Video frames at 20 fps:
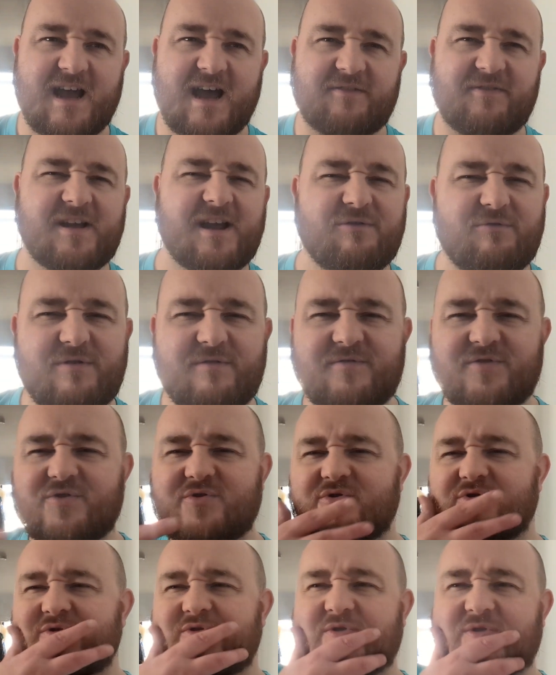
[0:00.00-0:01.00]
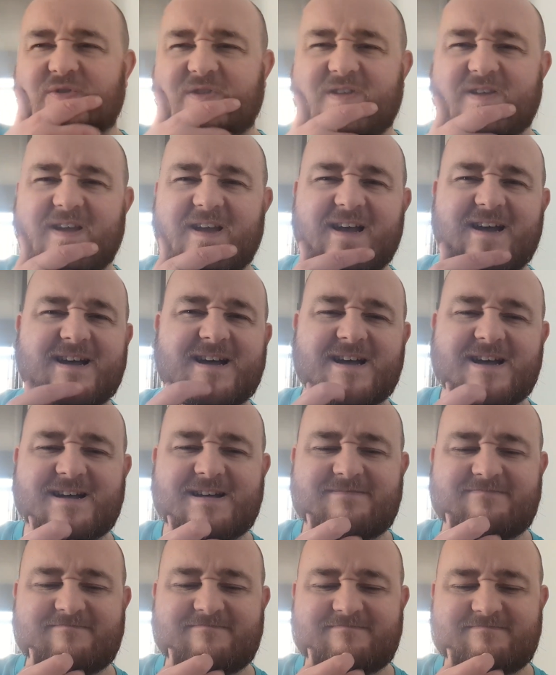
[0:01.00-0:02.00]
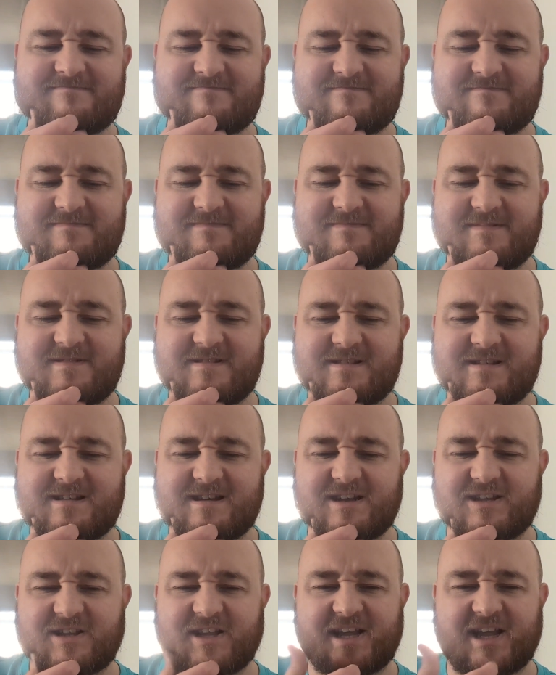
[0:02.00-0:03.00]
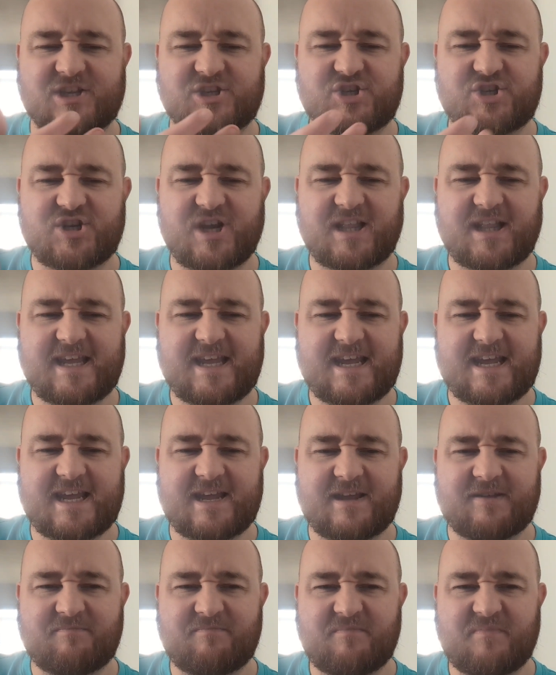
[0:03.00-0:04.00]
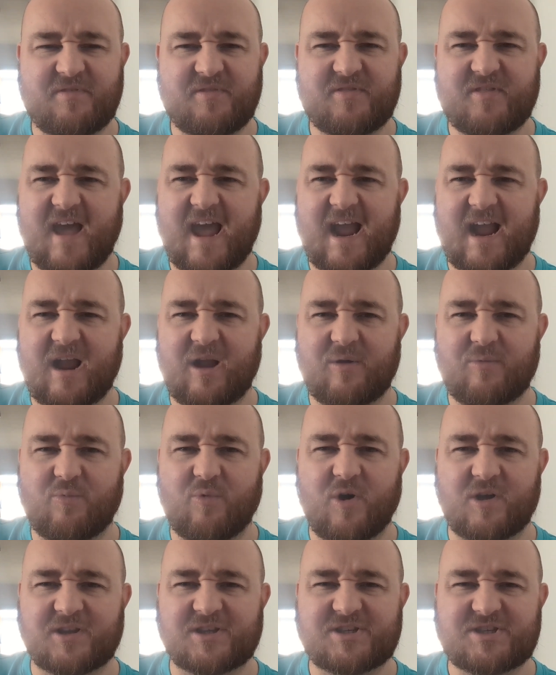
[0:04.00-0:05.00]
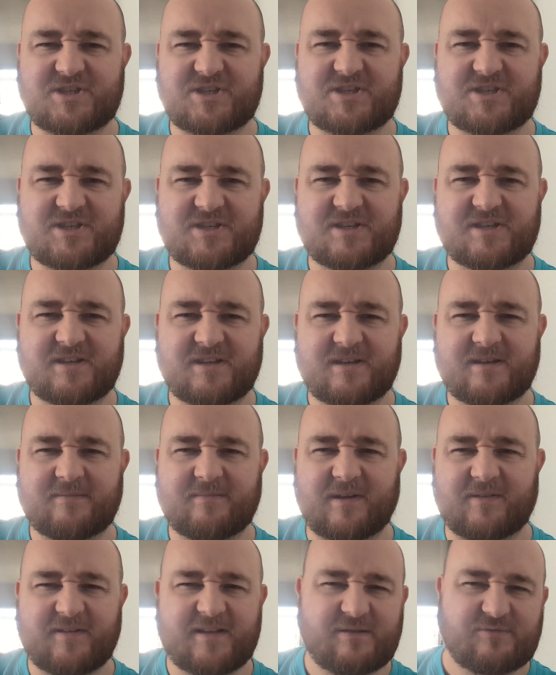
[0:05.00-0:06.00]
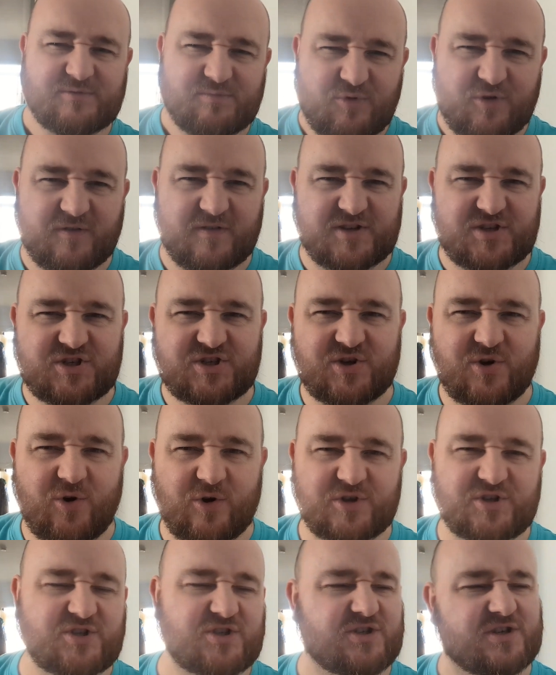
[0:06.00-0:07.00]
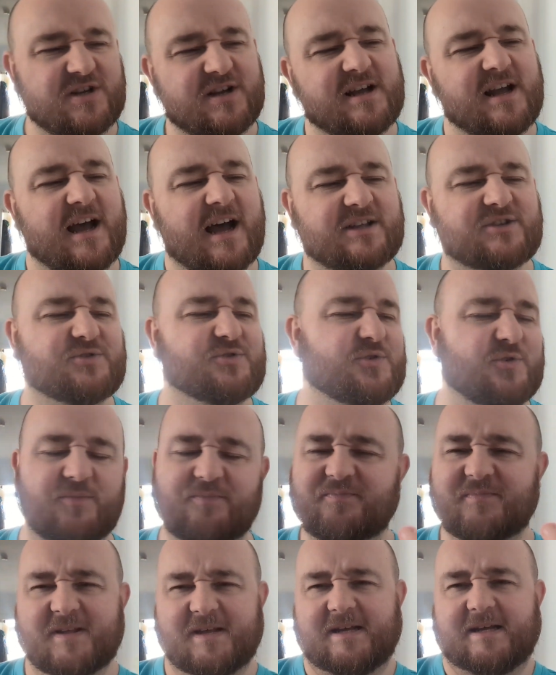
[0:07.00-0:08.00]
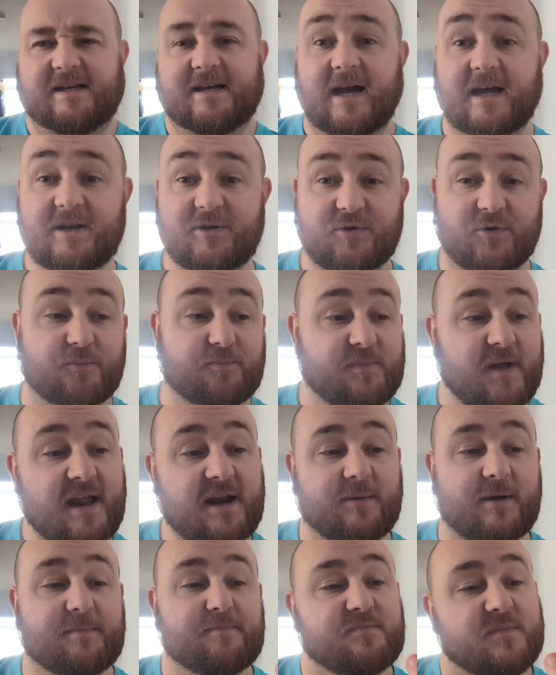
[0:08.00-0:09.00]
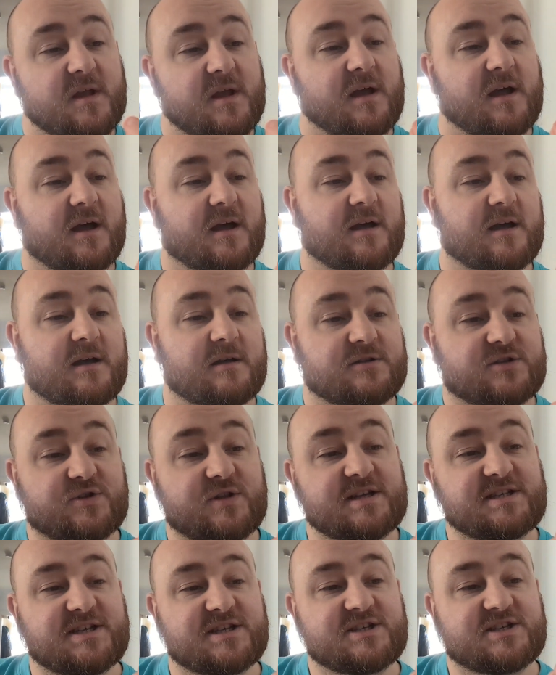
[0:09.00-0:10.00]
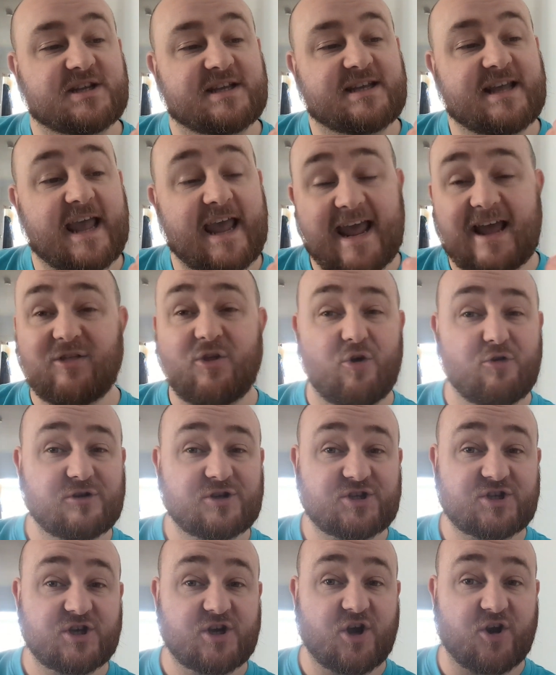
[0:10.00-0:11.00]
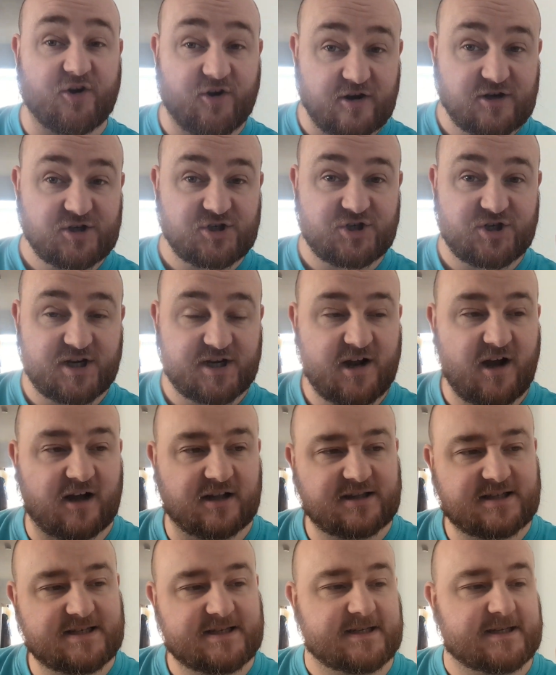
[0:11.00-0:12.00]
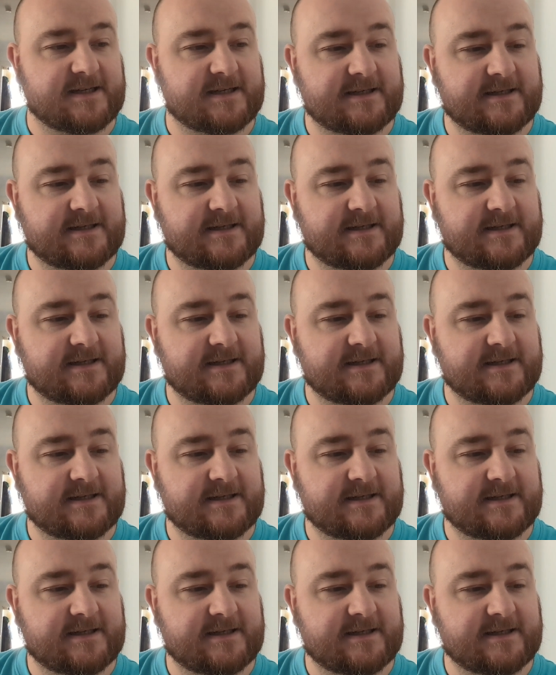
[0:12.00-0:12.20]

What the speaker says: I think I reviewed like a chili thing once. But I think it was more of a sauce. I don't know. Anyway, so this is Kellogg's Crunchy Nut.